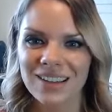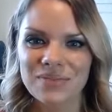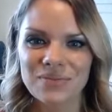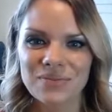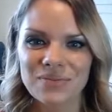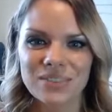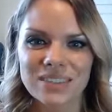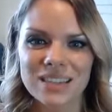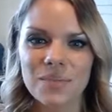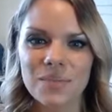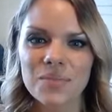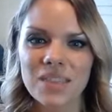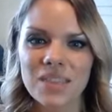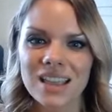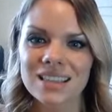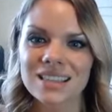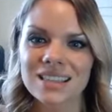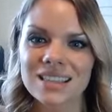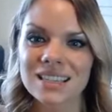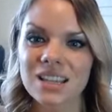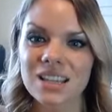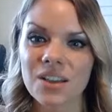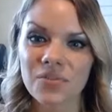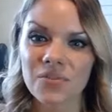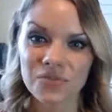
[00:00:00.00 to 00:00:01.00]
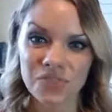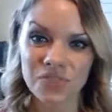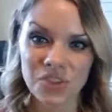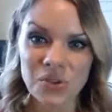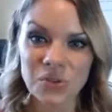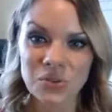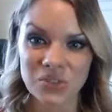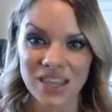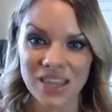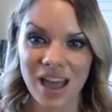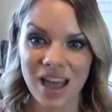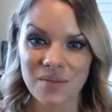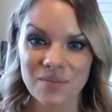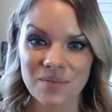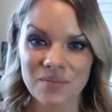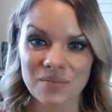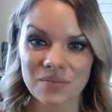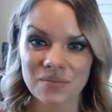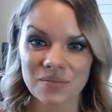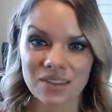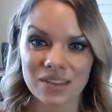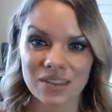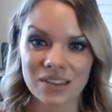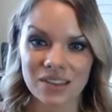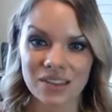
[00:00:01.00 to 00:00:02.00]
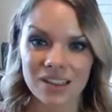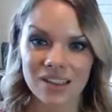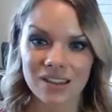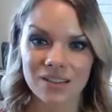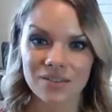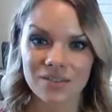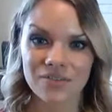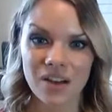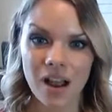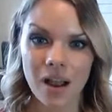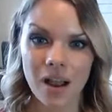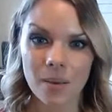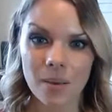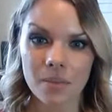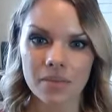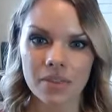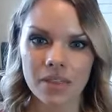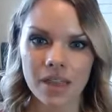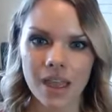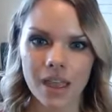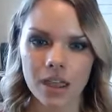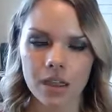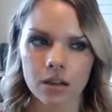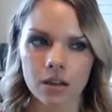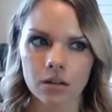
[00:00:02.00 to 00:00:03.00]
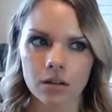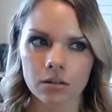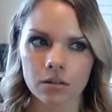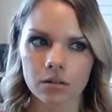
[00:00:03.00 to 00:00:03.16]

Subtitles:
Something to diffuse them from, like,